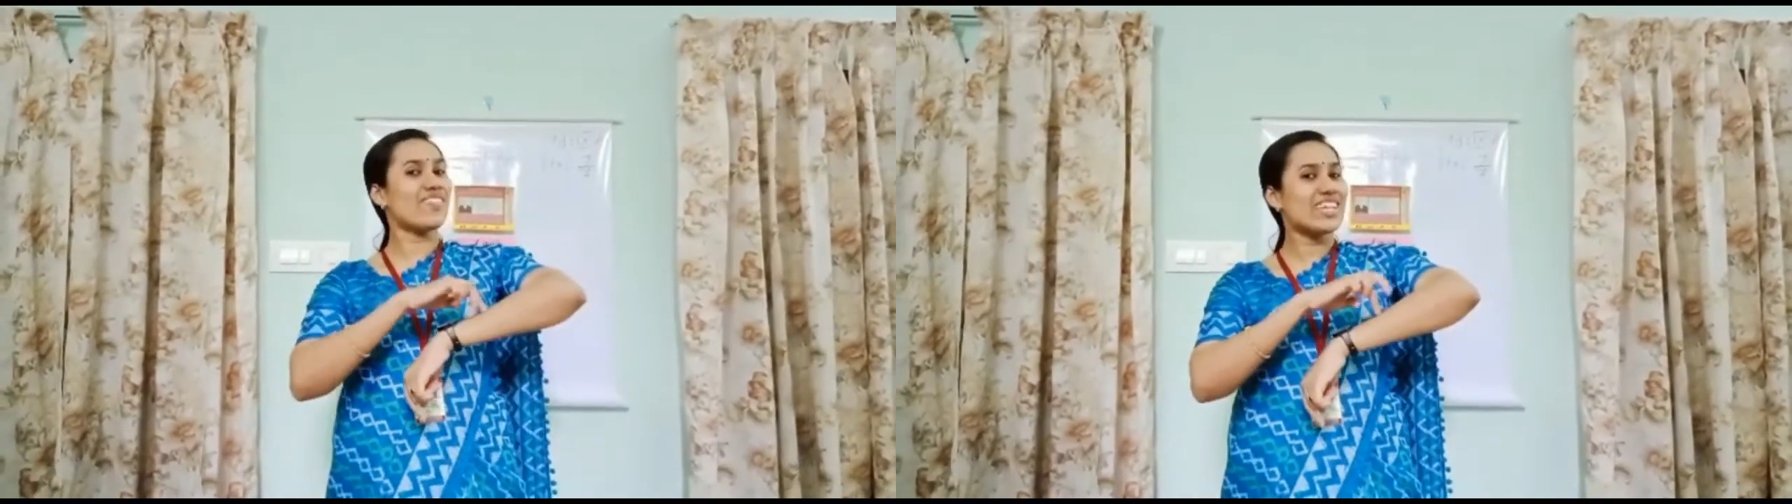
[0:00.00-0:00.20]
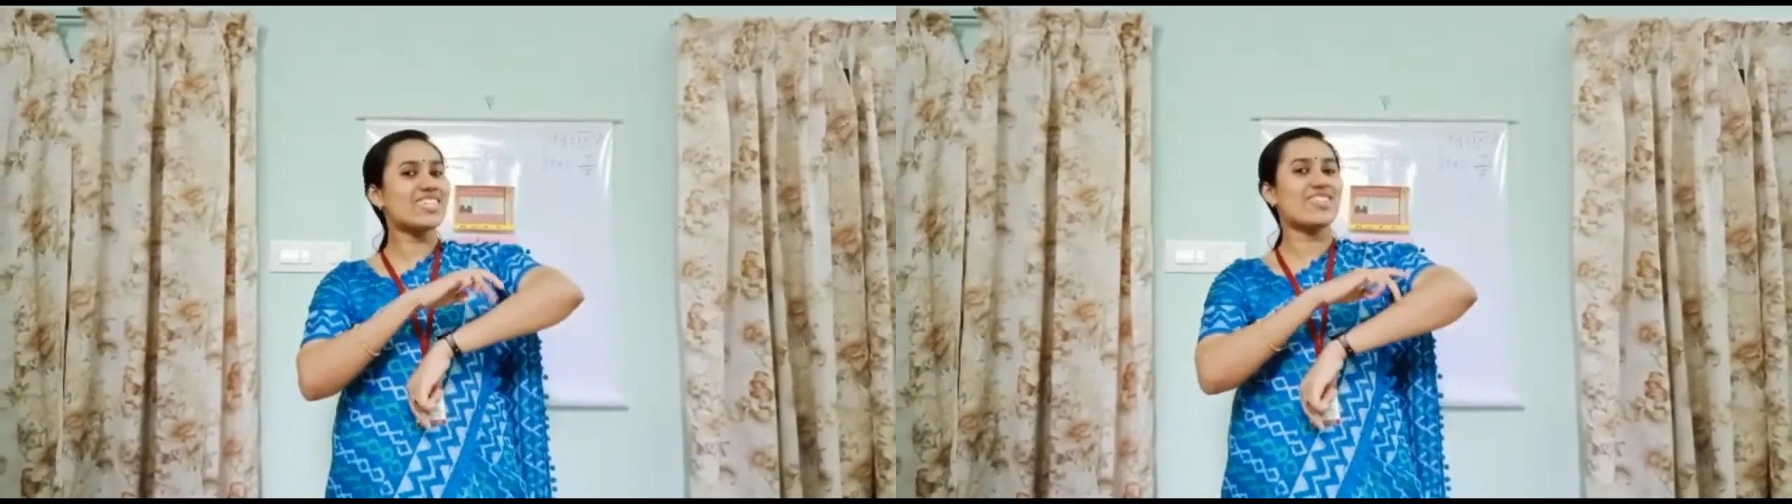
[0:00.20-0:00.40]

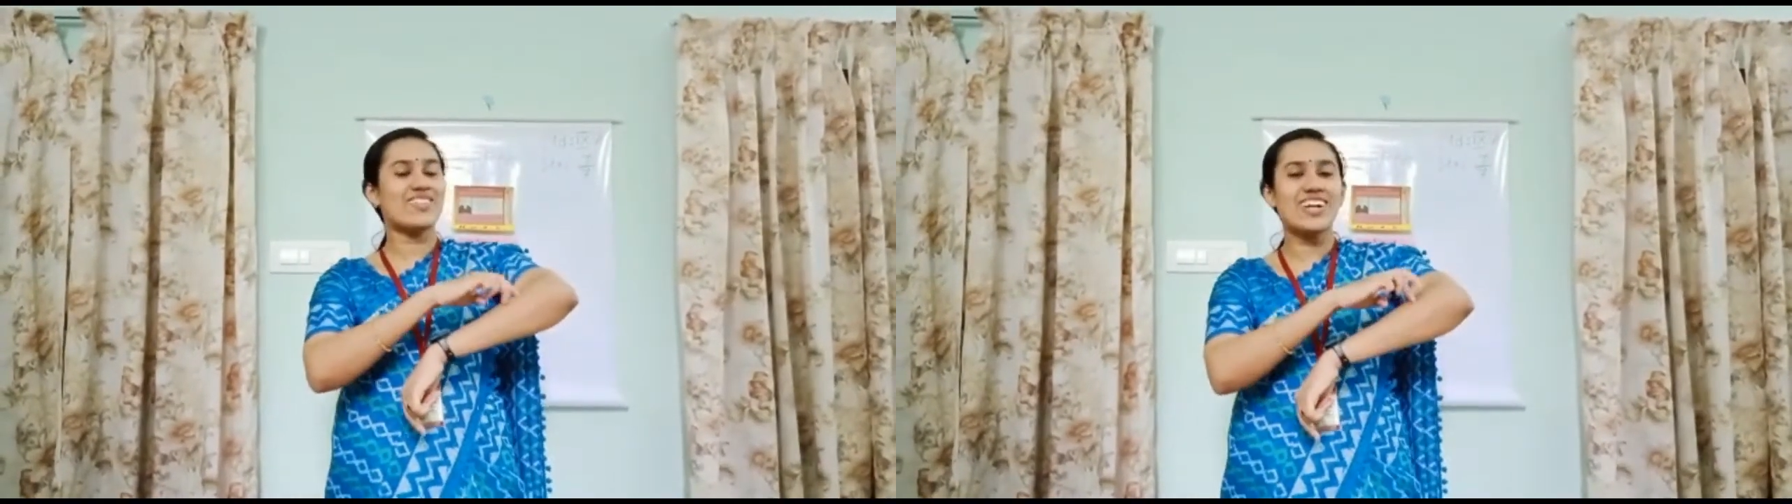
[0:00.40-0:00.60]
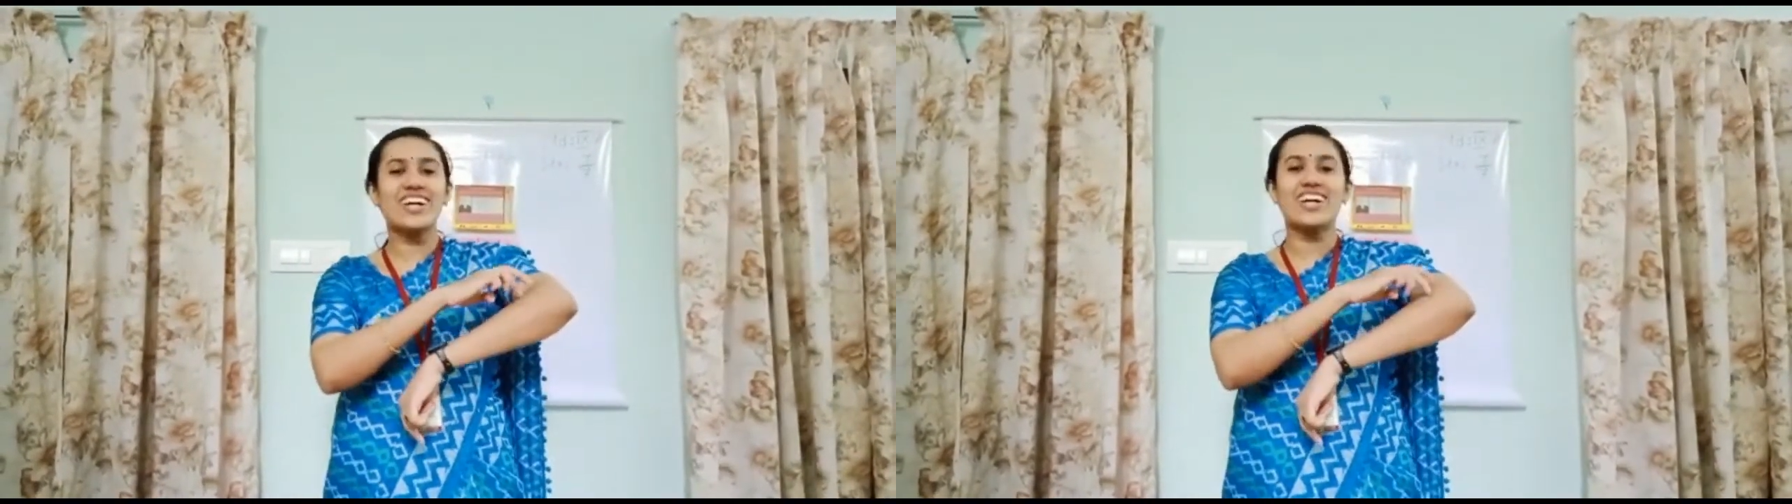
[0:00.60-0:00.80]
way to
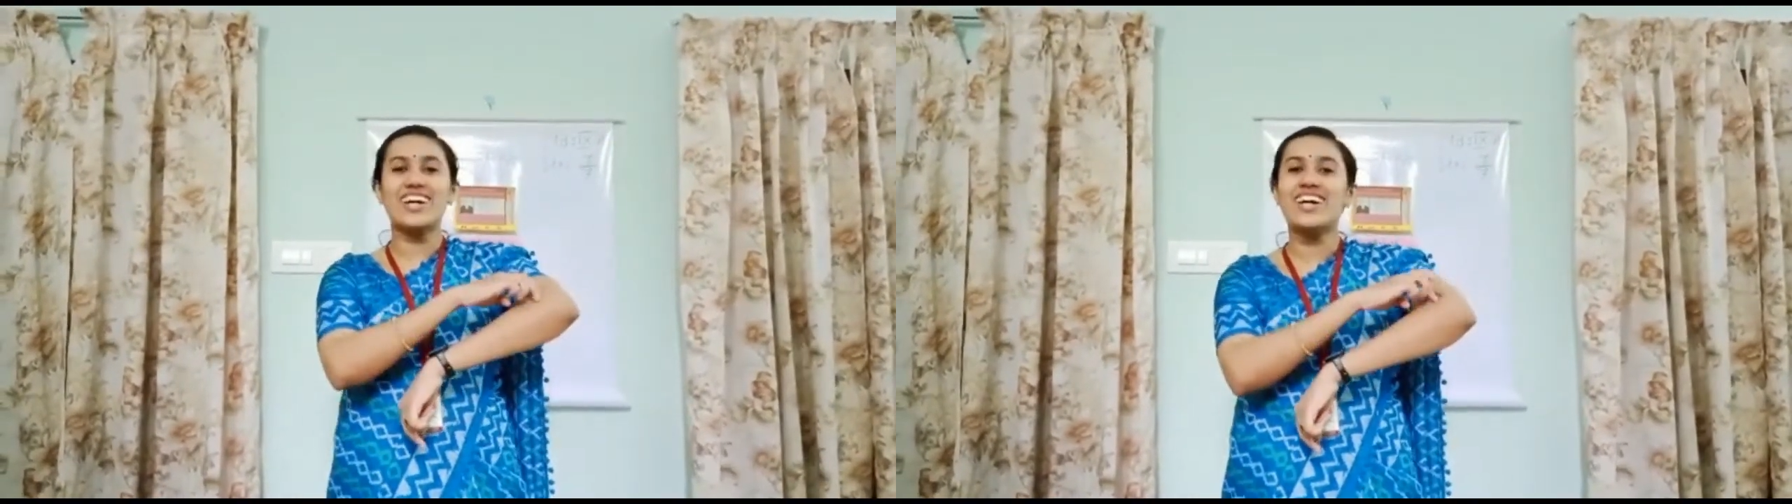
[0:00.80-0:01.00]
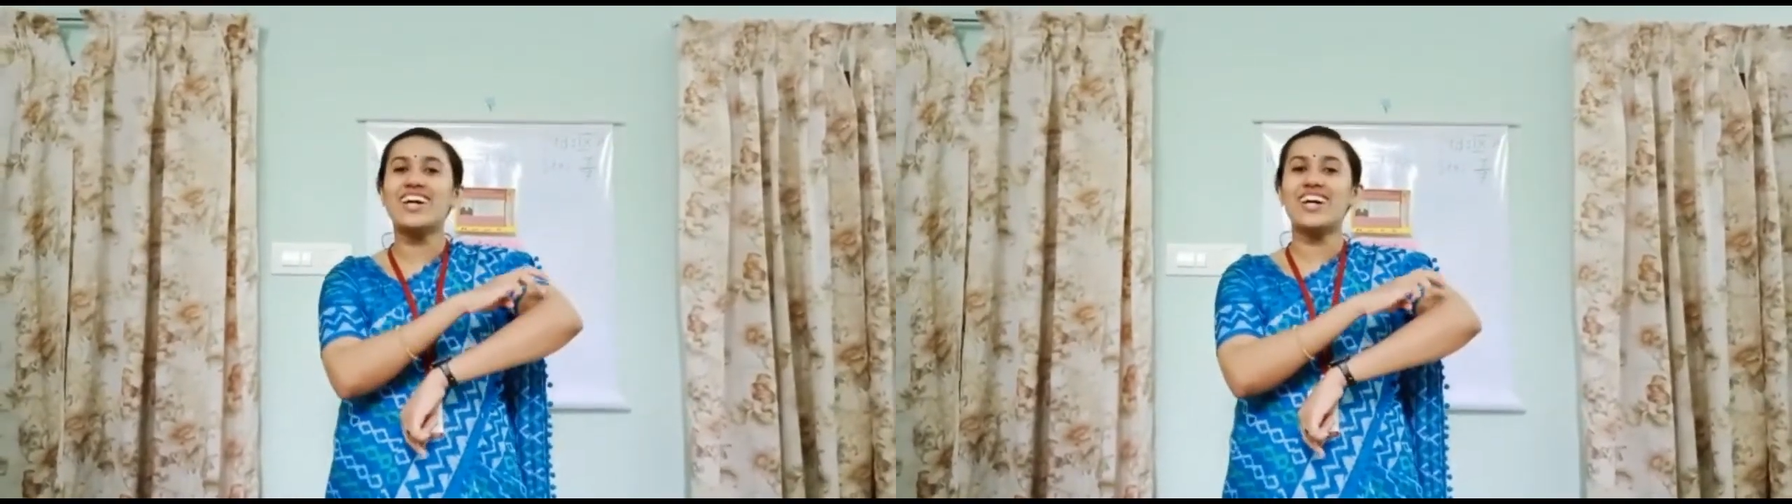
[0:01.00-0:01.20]

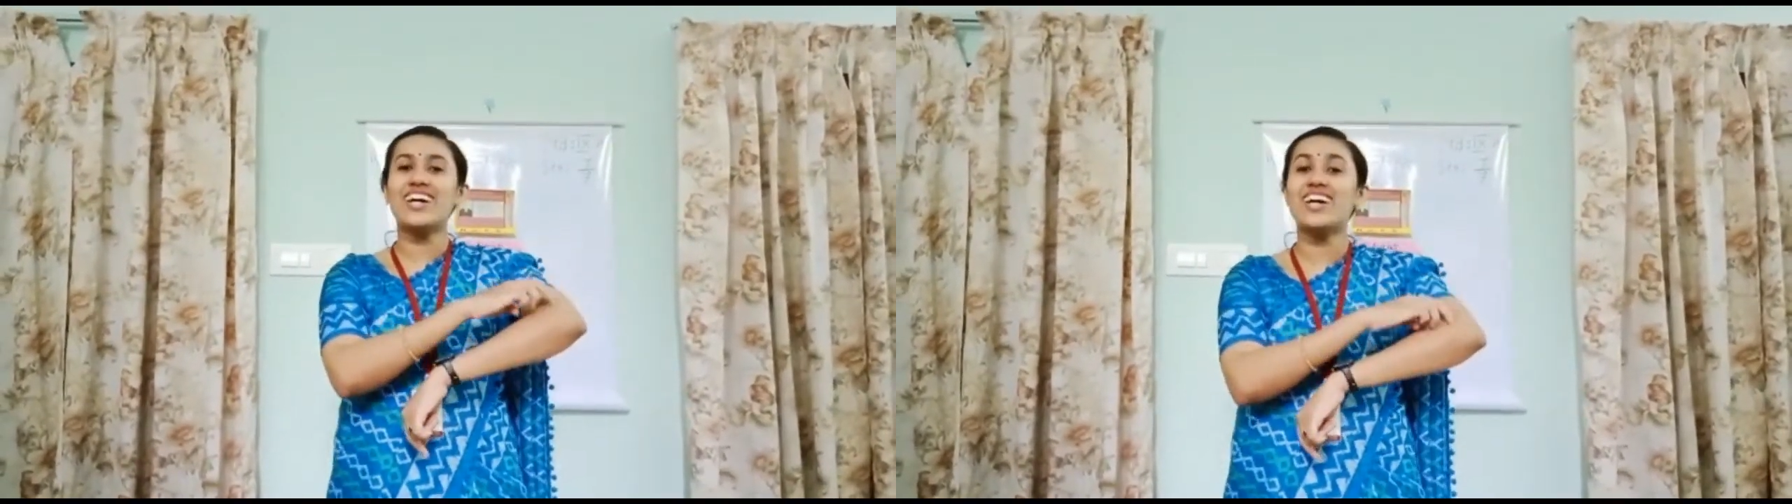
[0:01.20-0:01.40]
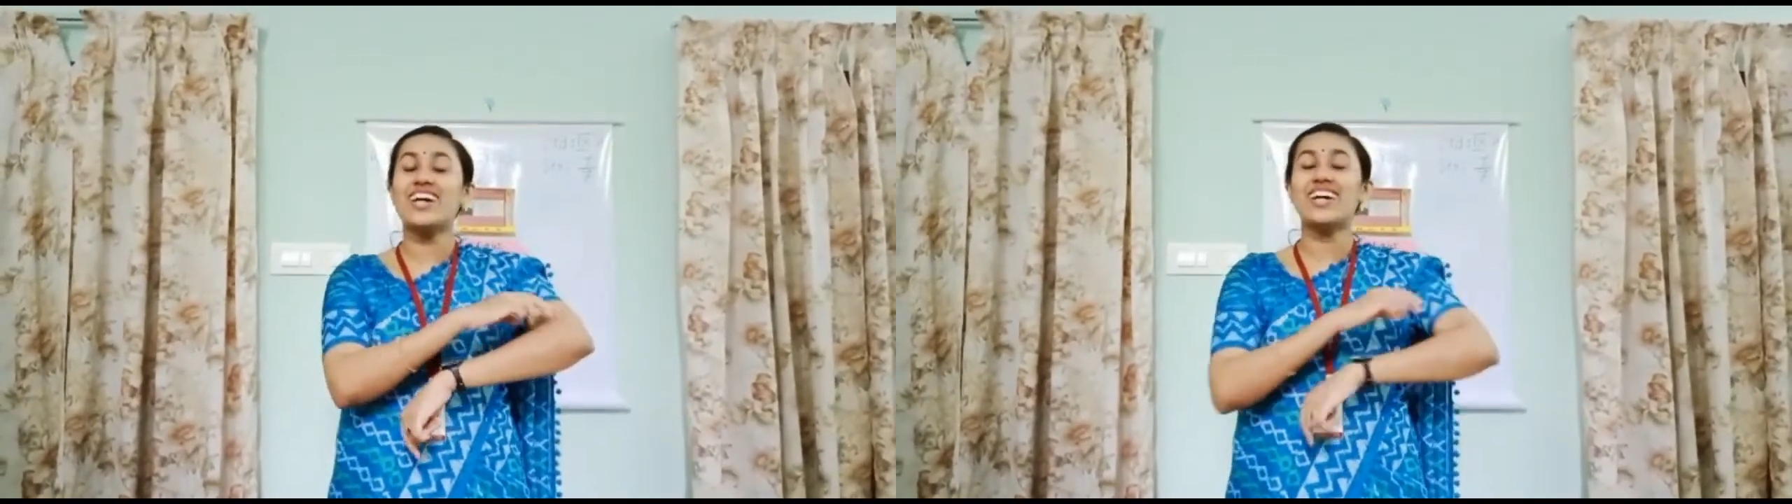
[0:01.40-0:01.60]

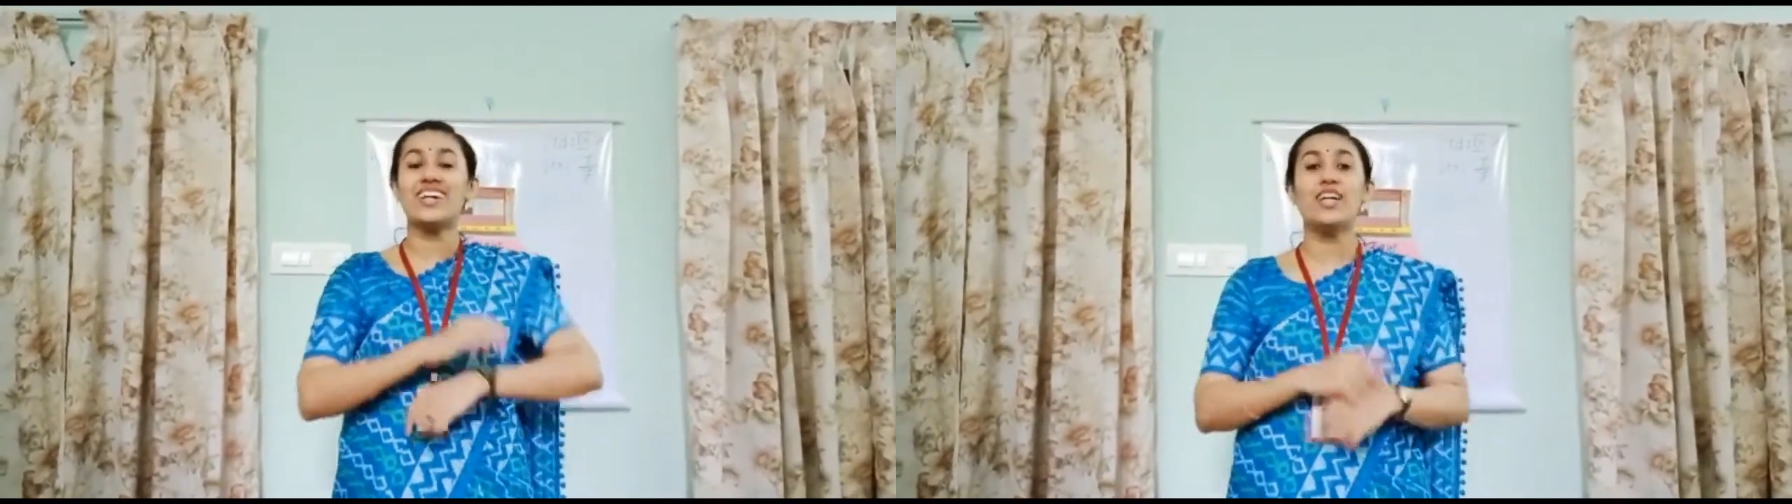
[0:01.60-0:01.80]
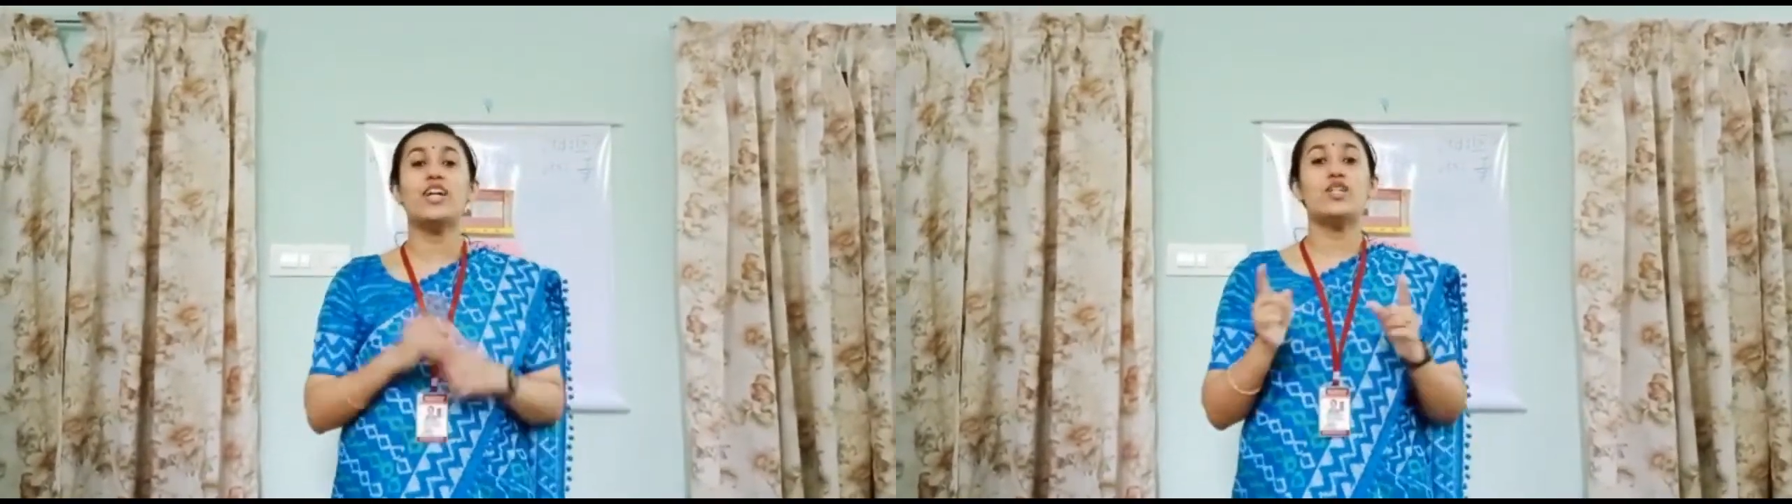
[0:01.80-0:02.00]
run.